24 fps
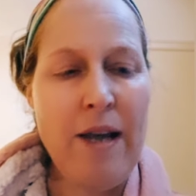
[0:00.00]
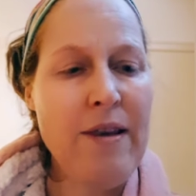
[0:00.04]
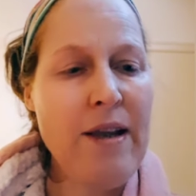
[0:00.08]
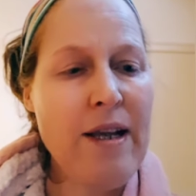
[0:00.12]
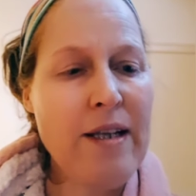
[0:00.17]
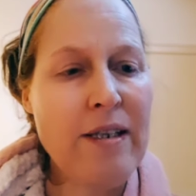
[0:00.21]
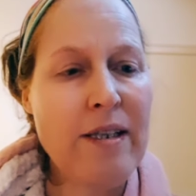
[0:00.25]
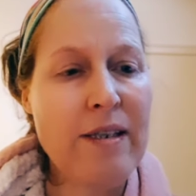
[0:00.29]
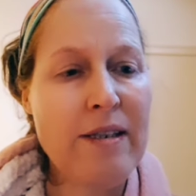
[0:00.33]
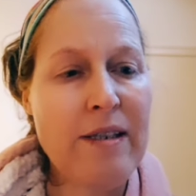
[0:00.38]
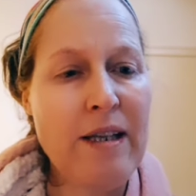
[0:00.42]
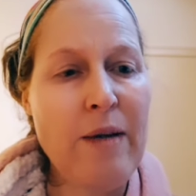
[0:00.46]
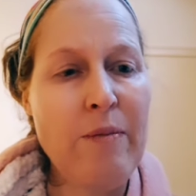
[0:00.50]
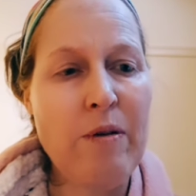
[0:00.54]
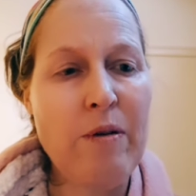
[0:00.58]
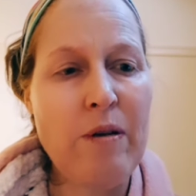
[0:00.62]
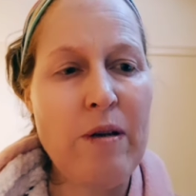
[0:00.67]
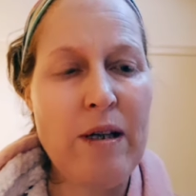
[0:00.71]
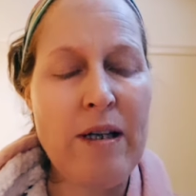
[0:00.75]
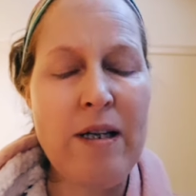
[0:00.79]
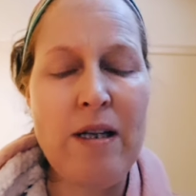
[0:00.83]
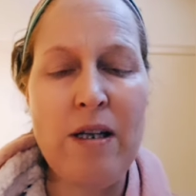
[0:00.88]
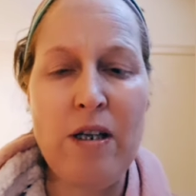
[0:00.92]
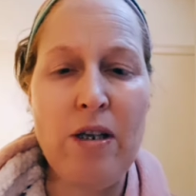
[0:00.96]
And that's the
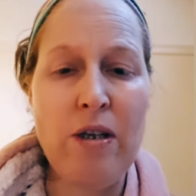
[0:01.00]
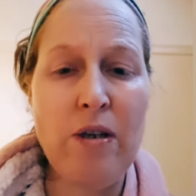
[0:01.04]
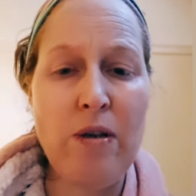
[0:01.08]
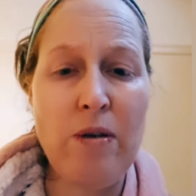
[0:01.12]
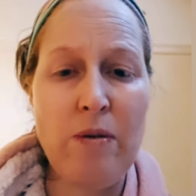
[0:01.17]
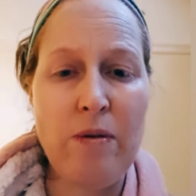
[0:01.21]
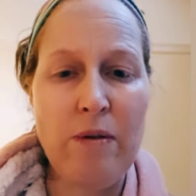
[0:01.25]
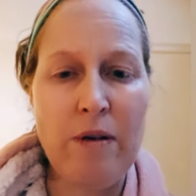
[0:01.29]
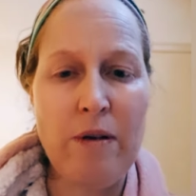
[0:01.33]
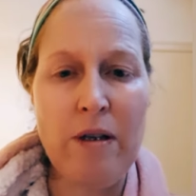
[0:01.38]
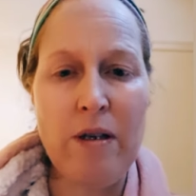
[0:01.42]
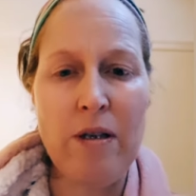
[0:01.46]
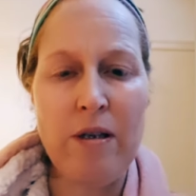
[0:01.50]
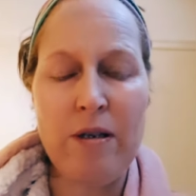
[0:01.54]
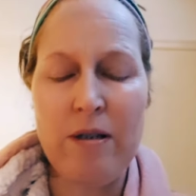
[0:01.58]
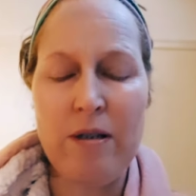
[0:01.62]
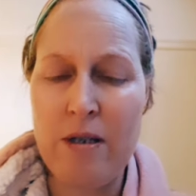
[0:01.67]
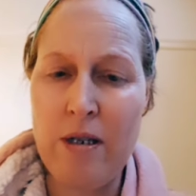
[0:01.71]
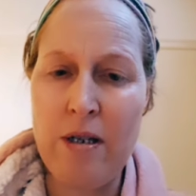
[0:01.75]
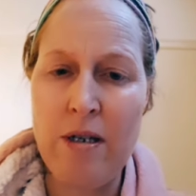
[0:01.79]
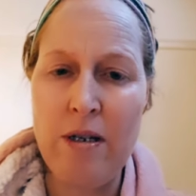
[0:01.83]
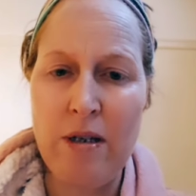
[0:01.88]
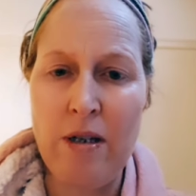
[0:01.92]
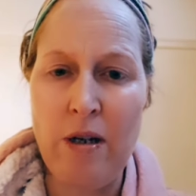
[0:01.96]
same with EQ.
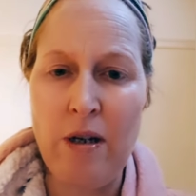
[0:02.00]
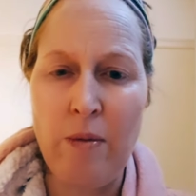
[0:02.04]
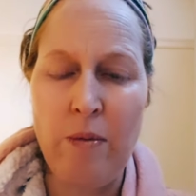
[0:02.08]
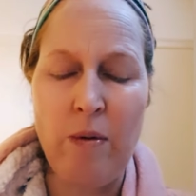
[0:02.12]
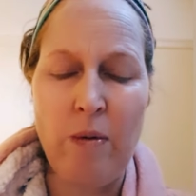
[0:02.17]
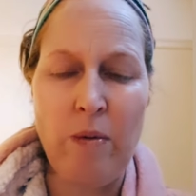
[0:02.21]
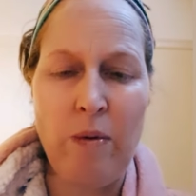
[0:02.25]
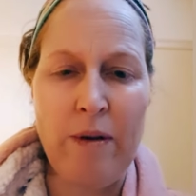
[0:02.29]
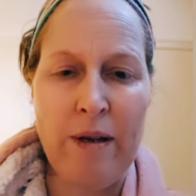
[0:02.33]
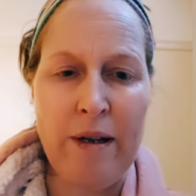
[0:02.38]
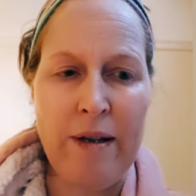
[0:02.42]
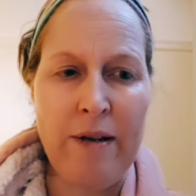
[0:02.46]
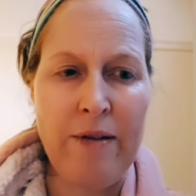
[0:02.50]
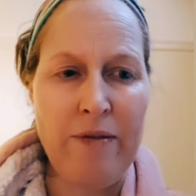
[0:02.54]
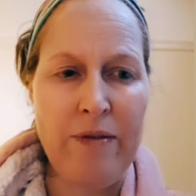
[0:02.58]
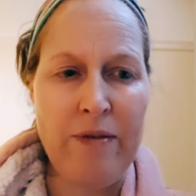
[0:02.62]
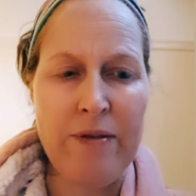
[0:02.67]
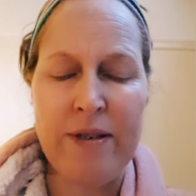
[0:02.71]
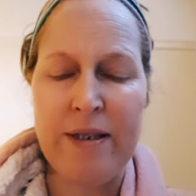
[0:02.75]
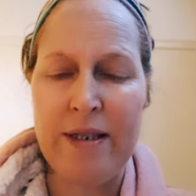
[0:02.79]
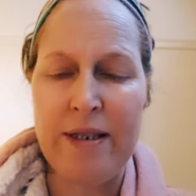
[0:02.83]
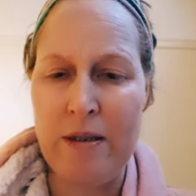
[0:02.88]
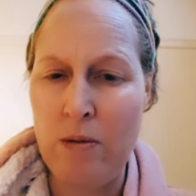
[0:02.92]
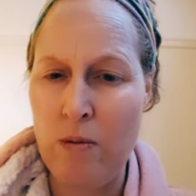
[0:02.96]
You know what
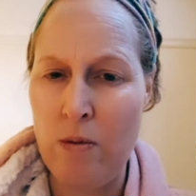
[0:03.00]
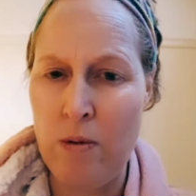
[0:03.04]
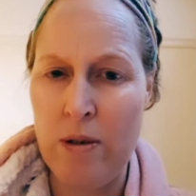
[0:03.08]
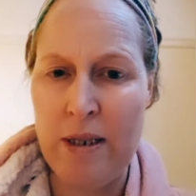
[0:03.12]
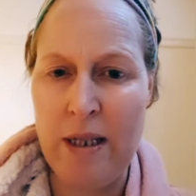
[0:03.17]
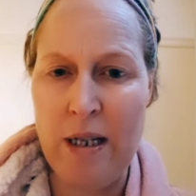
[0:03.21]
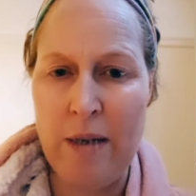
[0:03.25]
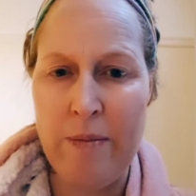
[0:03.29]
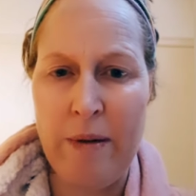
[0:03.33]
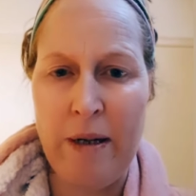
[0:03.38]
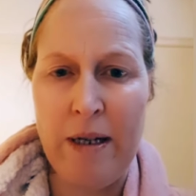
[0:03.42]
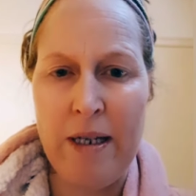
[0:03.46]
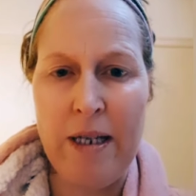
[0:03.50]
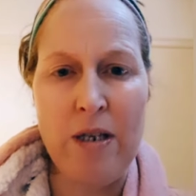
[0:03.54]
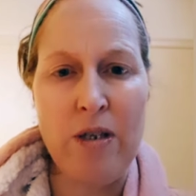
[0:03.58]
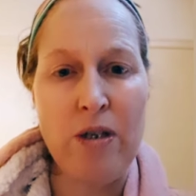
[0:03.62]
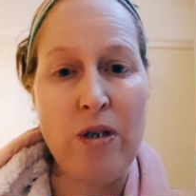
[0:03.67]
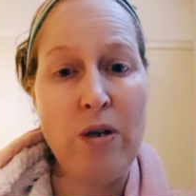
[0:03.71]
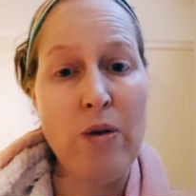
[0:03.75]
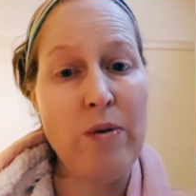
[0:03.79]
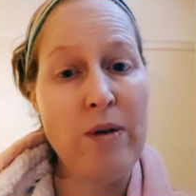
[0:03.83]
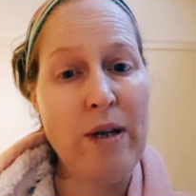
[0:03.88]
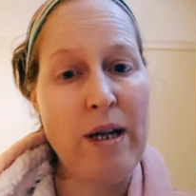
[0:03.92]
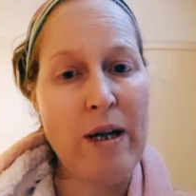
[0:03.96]
they've all said about
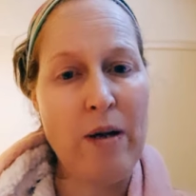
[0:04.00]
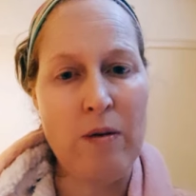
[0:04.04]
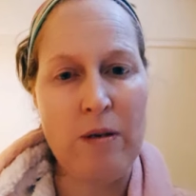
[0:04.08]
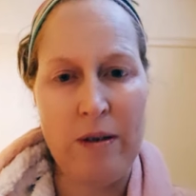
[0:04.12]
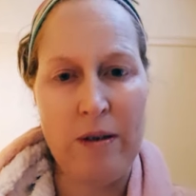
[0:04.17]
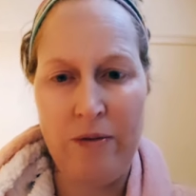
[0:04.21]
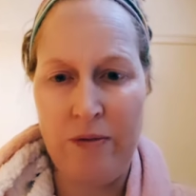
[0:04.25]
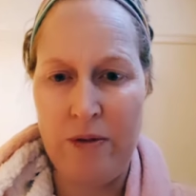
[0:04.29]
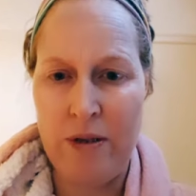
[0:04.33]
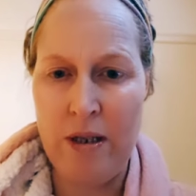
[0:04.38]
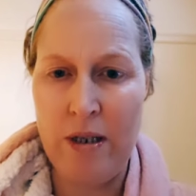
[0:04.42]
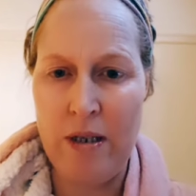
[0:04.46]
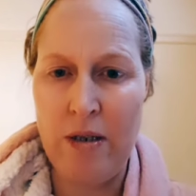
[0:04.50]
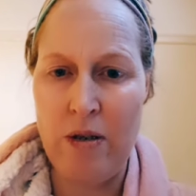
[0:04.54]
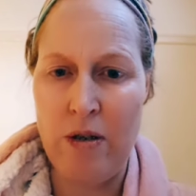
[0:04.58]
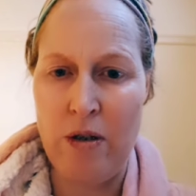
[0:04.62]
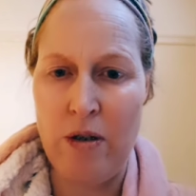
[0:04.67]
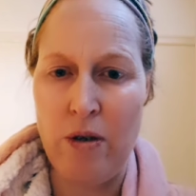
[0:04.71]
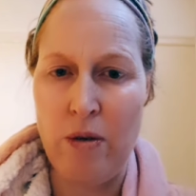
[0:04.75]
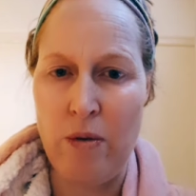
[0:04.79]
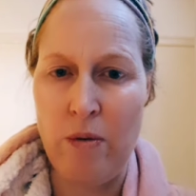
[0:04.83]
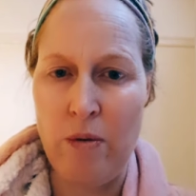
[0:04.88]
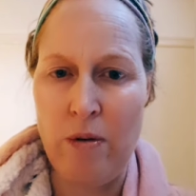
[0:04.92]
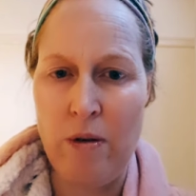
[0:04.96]
EQ now, gifting
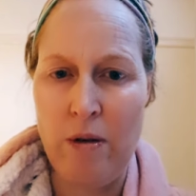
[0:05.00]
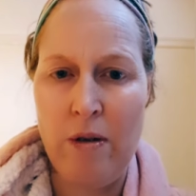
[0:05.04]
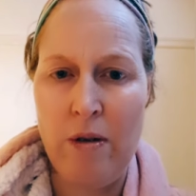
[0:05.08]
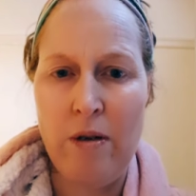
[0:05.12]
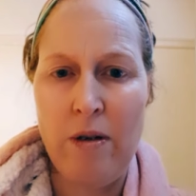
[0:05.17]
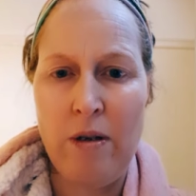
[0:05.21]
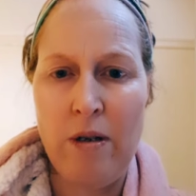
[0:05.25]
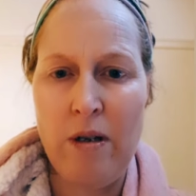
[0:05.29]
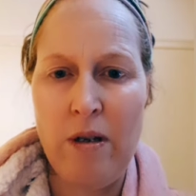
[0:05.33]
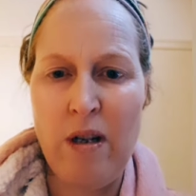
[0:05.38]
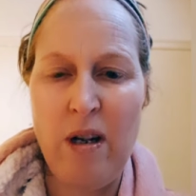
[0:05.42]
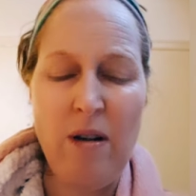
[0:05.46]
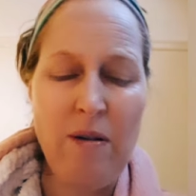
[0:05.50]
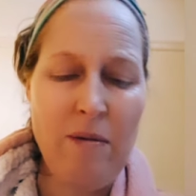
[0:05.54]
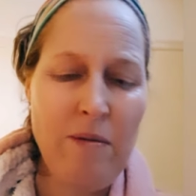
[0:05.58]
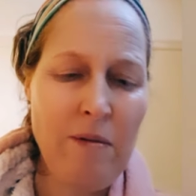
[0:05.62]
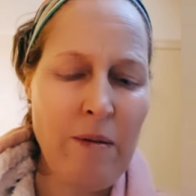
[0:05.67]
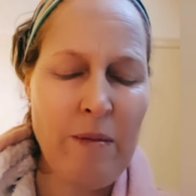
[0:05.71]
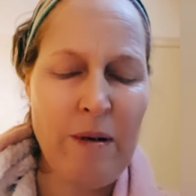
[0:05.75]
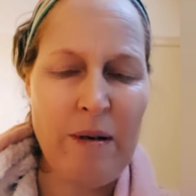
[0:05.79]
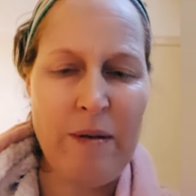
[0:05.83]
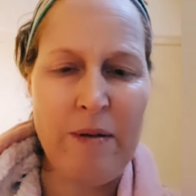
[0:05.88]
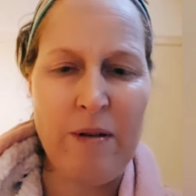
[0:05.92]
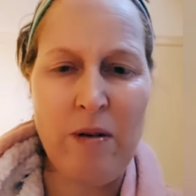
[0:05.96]
EQ. You know,
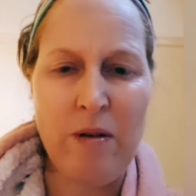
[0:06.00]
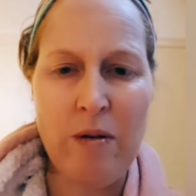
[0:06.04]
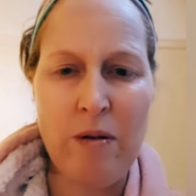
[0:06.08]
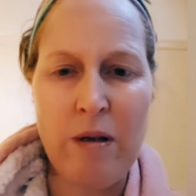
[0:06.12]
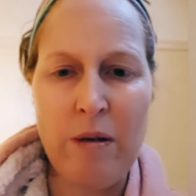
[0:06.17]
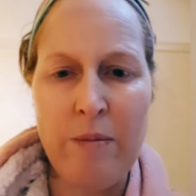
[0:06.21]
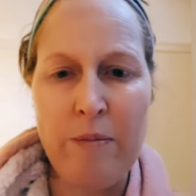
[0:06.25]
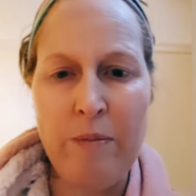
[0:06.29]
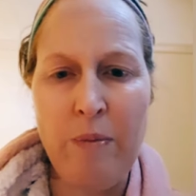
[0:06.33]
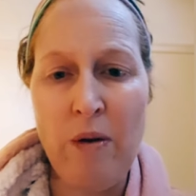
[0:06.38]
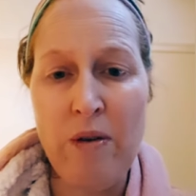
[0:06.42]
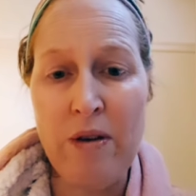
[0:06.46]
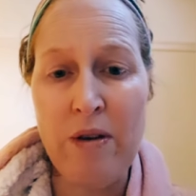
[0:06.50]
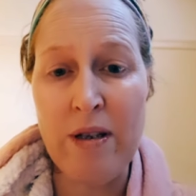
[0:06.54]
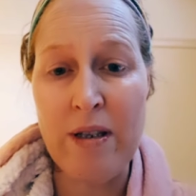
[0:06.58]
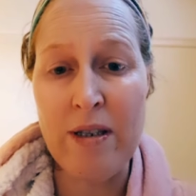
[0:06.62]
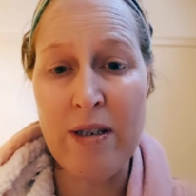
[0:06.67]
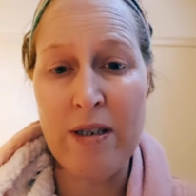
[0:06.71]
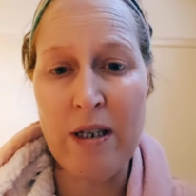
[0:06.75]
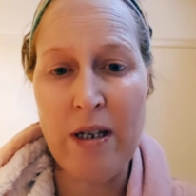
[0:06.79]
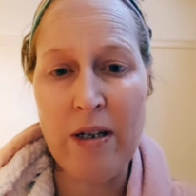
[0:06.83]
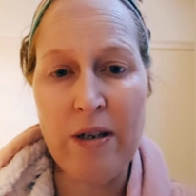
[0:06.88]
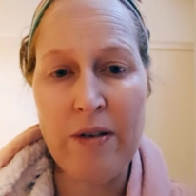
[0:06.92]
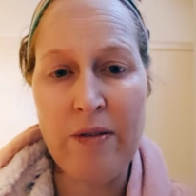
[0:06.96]
I mean, not that I'm
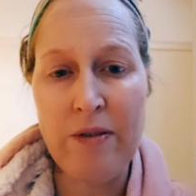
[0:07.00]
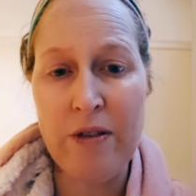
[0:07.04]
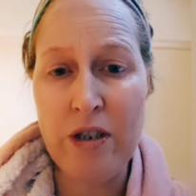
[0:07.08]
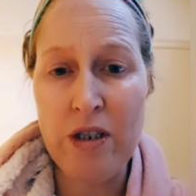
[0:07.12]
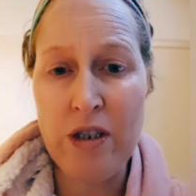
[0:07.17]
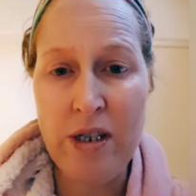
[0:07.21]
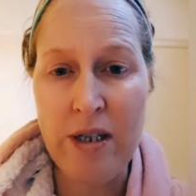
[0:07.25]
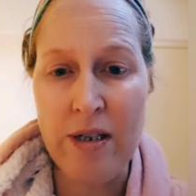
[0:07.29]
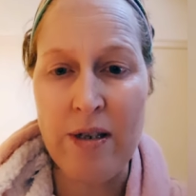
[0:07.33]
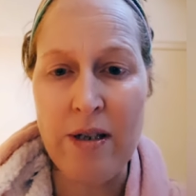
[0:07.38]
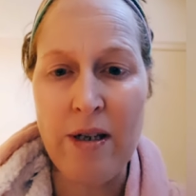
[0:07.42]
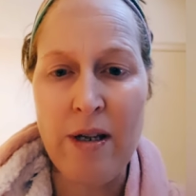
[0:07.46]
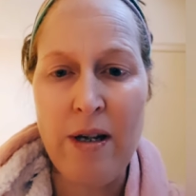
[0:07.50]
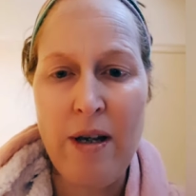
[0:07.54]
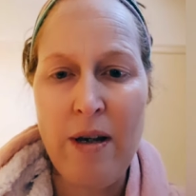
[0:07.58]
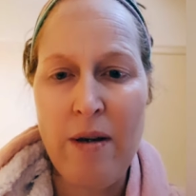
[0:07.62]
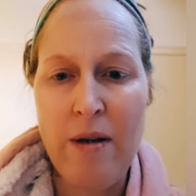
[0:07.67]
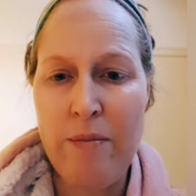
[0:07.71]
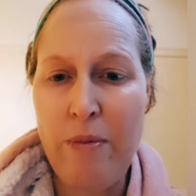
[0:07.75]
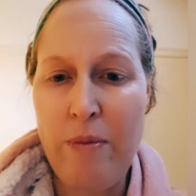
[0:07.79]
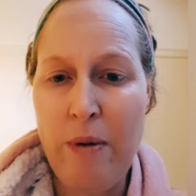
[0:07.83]
bothered because I don't give a shit.